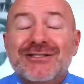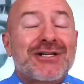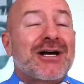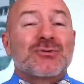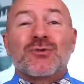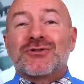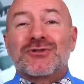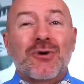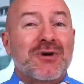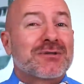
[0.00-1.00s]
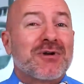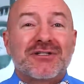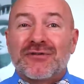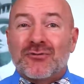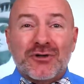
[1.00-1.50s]
Stocks were so
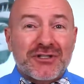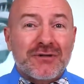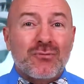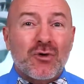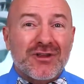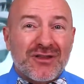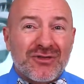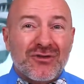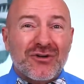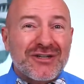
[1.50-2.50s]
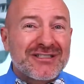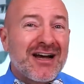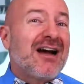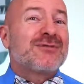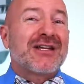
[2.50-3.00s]
expensive, reaching more than 30
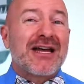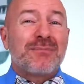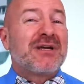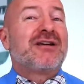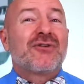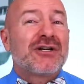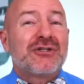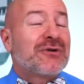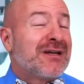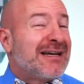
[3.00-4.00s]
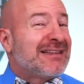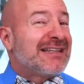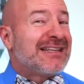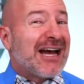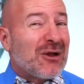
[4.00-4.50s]
times on that PE ratio
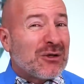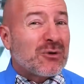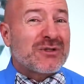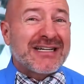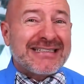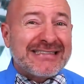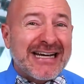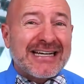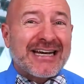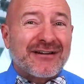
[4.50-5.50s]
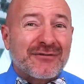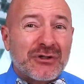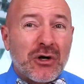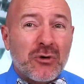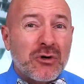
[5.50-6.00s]
that the outlook was a decade
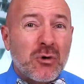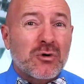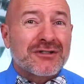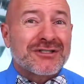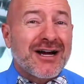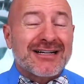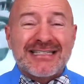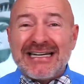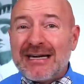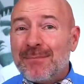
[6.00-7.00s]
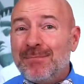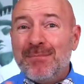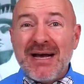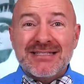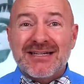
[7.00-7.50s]
of go nowhere stocks in a
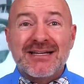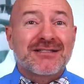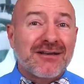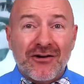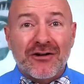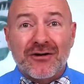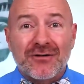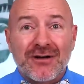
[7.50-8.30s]
best case scenario.